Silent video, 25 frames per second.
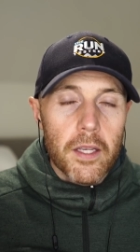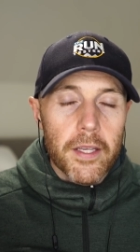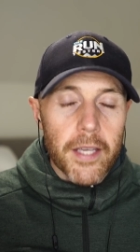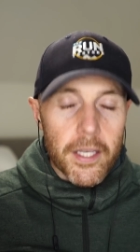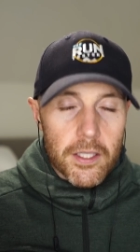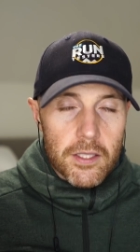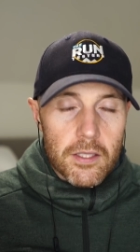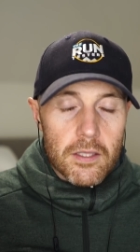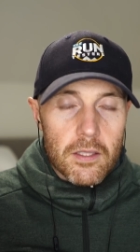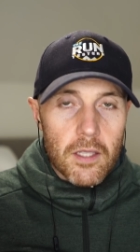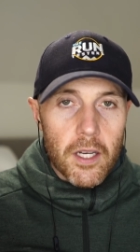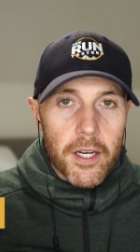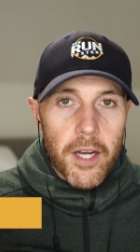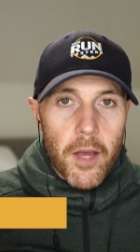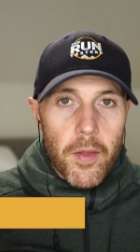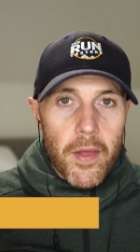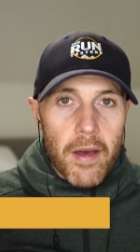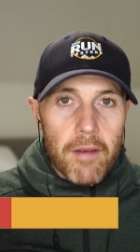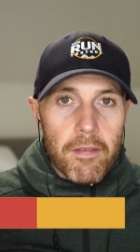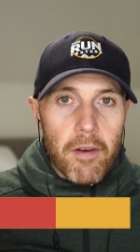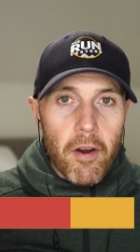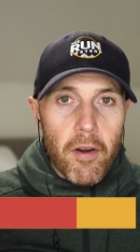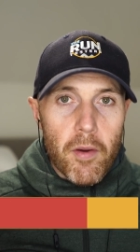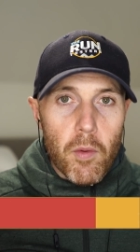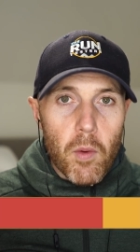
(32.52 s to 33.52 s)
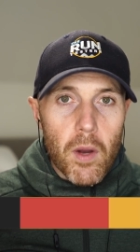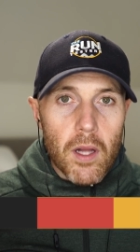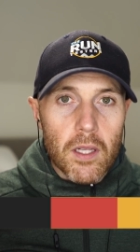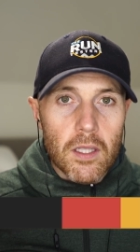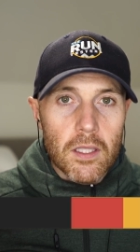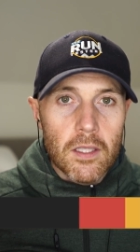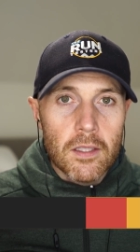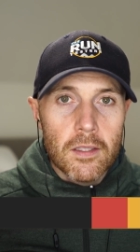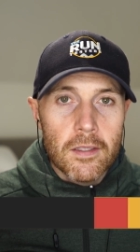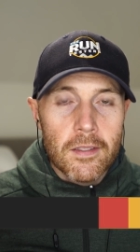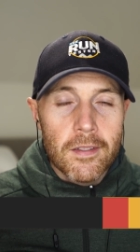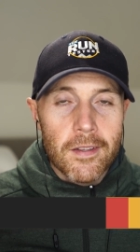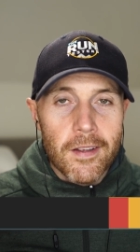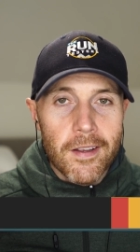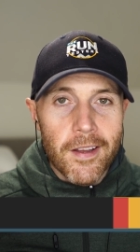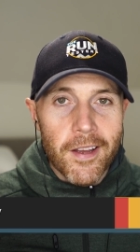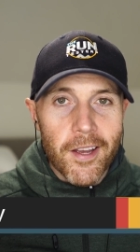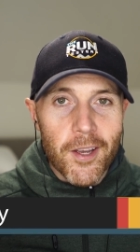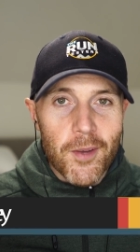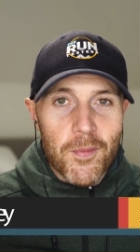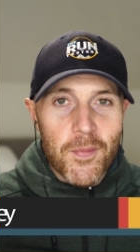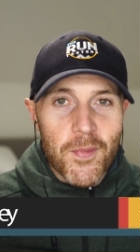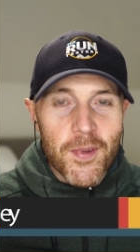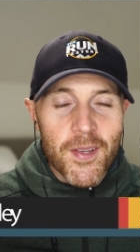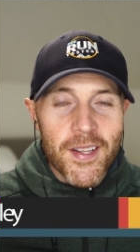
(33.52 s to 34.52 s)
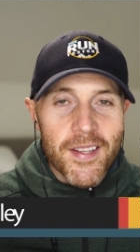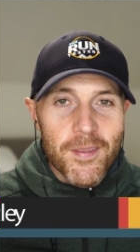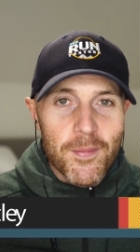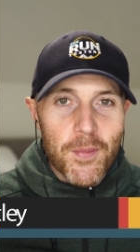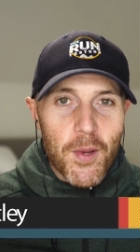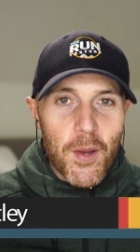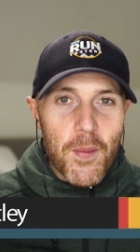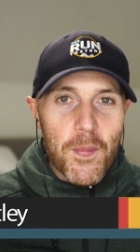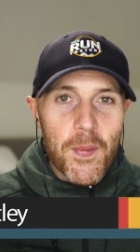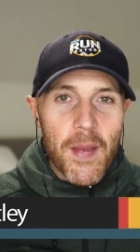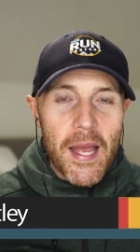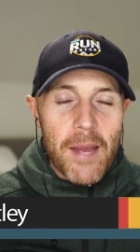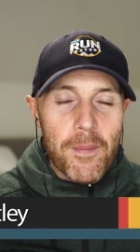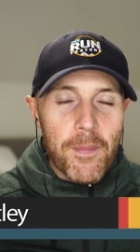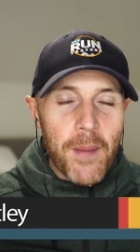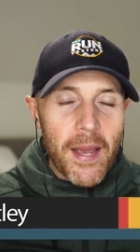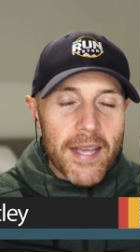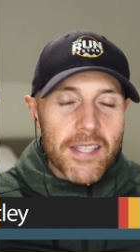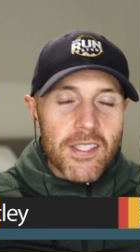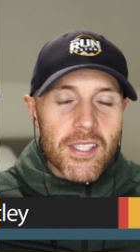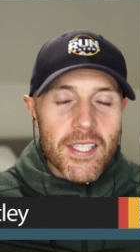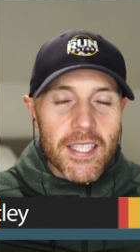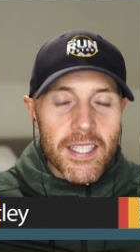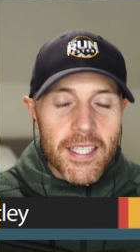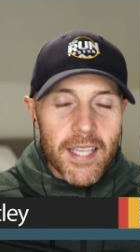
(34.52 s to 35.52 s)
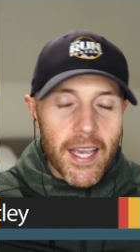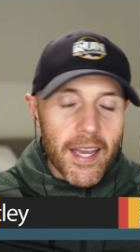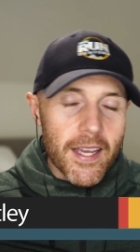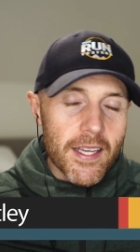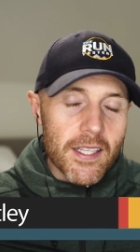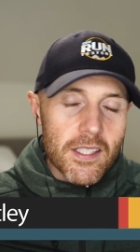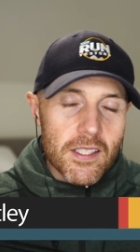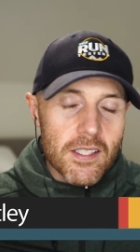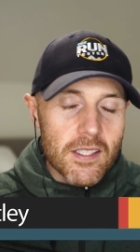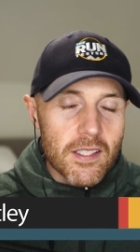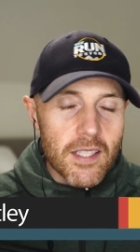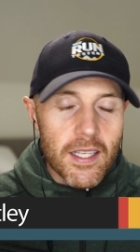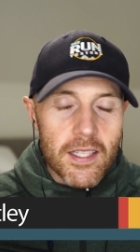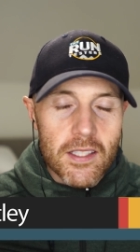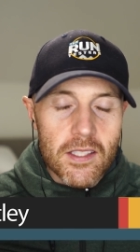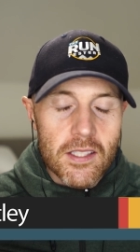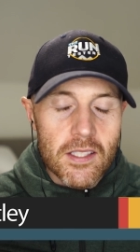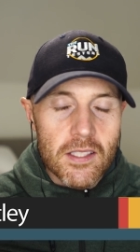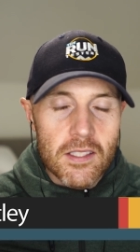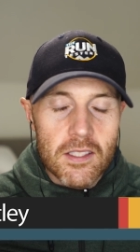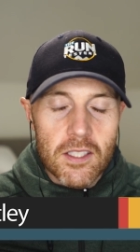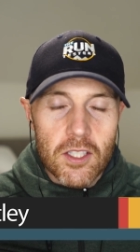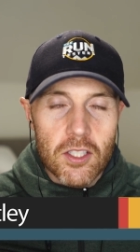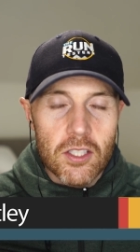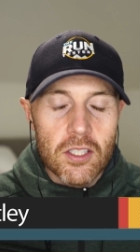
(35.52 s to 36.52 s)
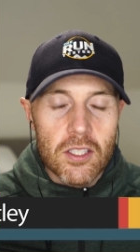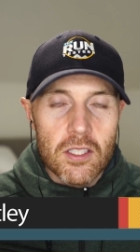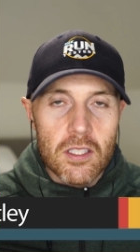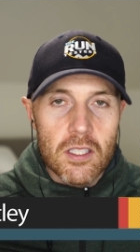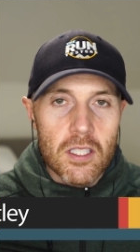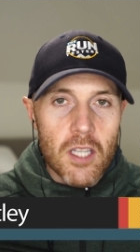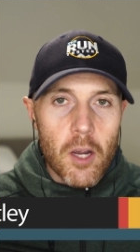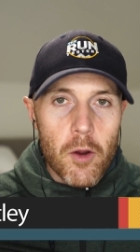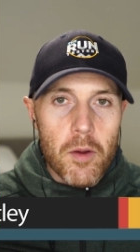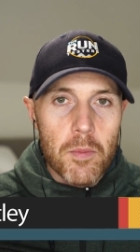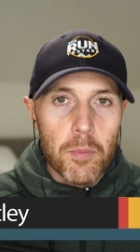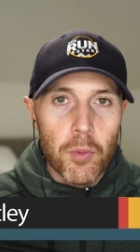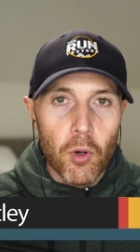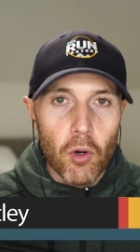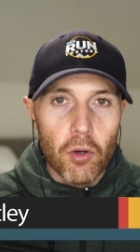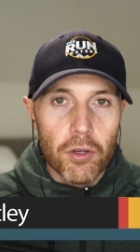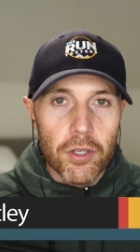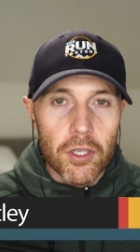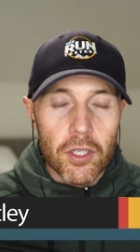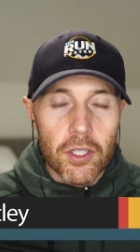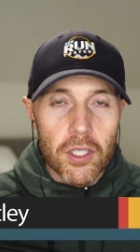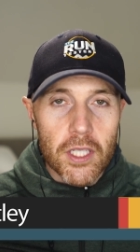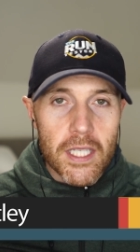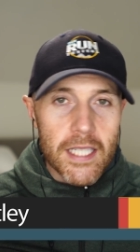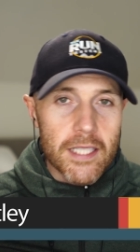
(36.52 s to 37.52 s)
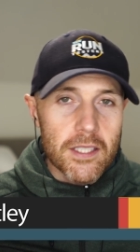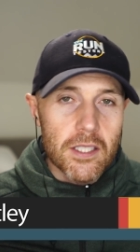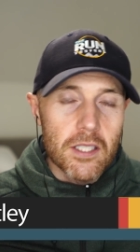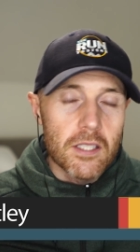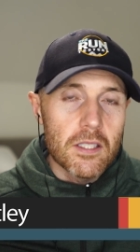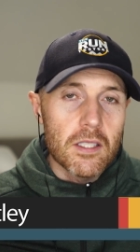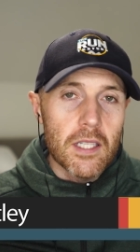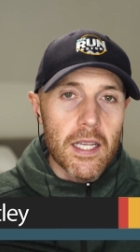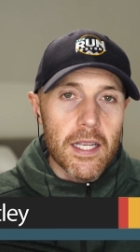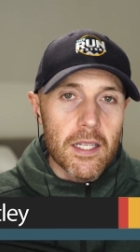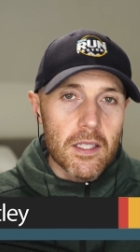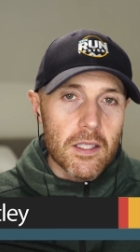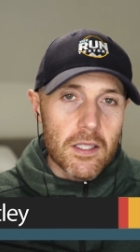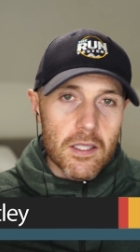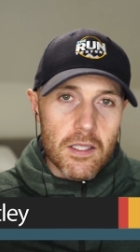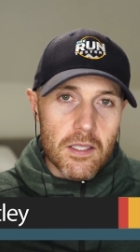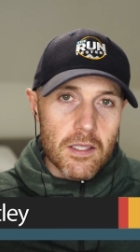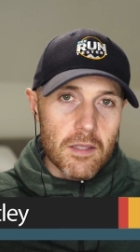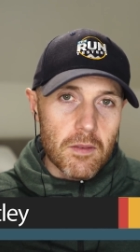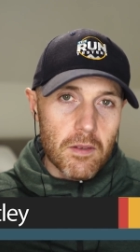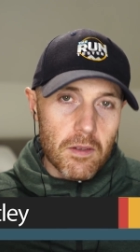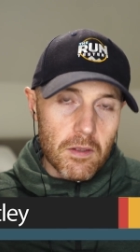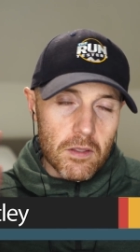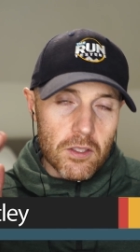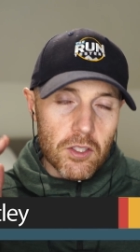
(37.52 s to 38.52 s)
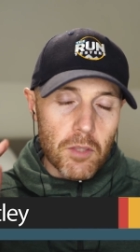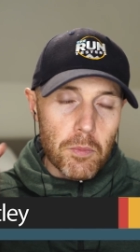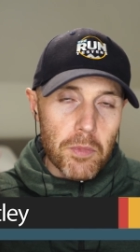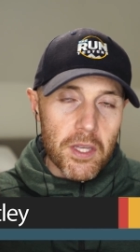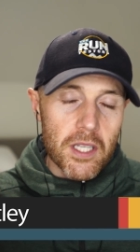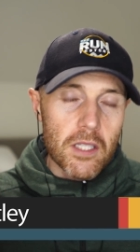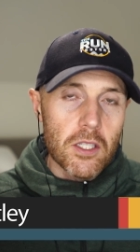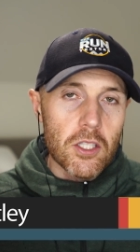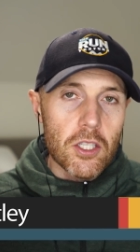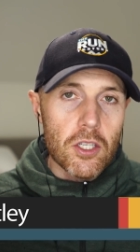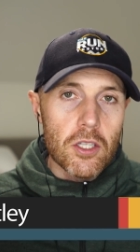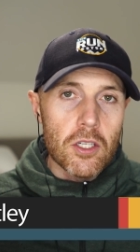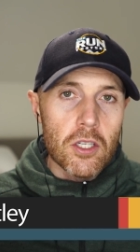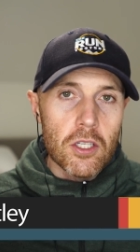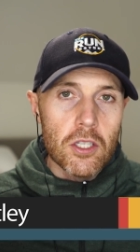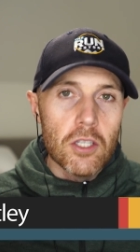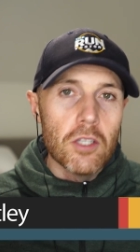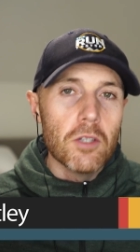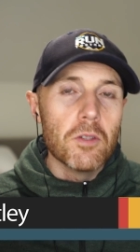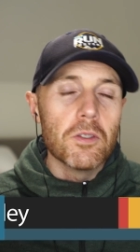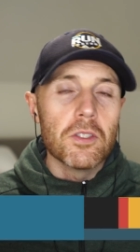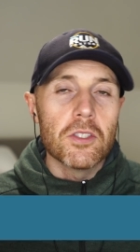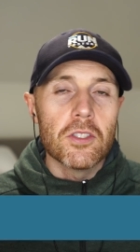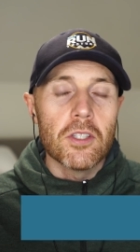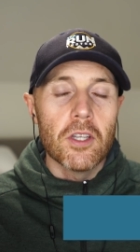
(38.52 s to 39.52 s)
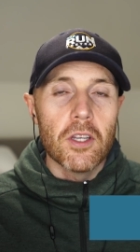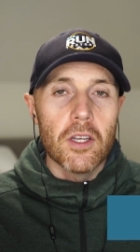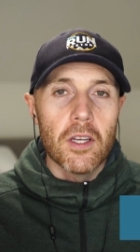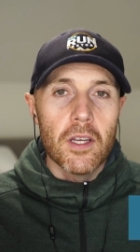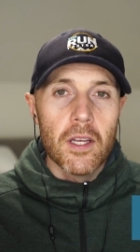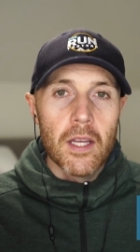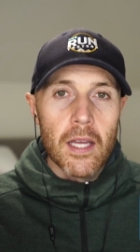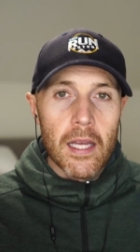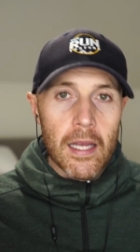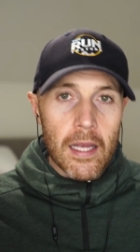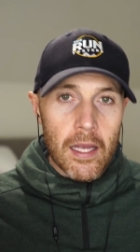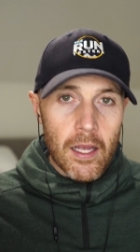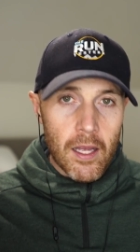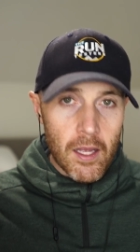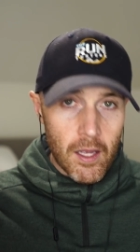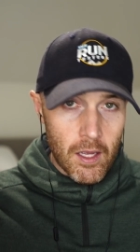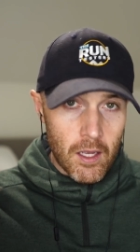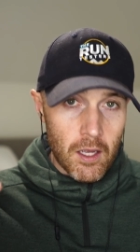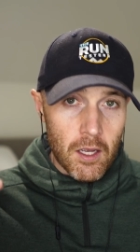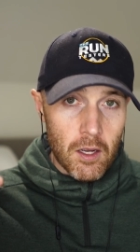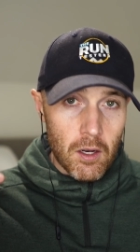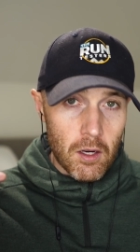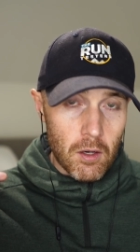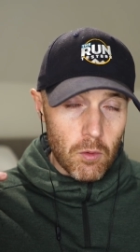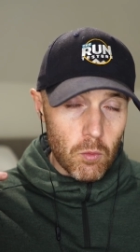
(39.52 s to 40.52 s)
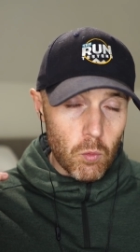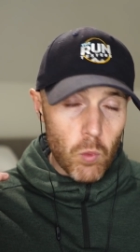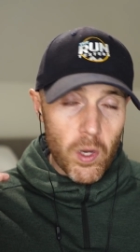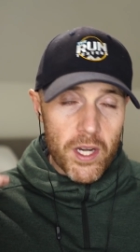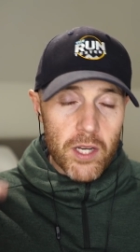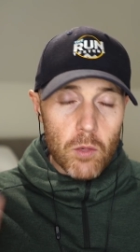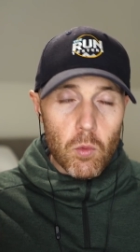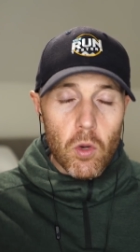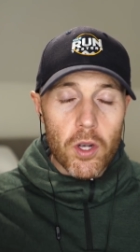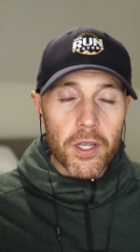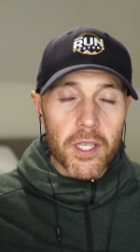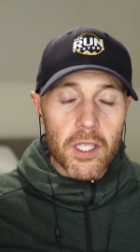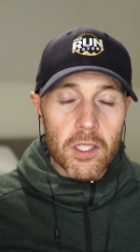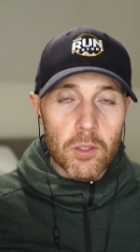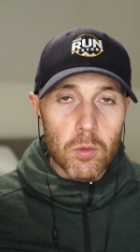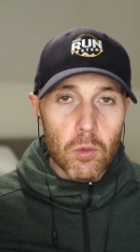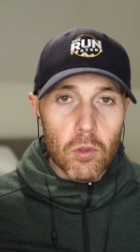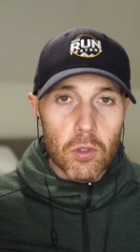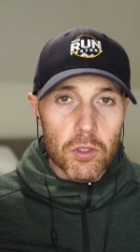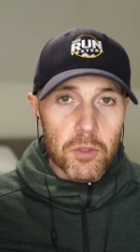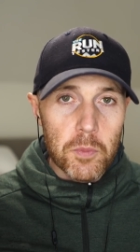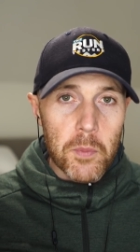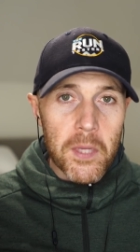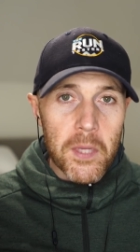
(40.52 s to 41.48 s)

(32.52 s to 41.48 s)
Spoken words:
Yes, I know that very well. But pacing, yeah, it's just so important. It's something that you can use to, when you're working towards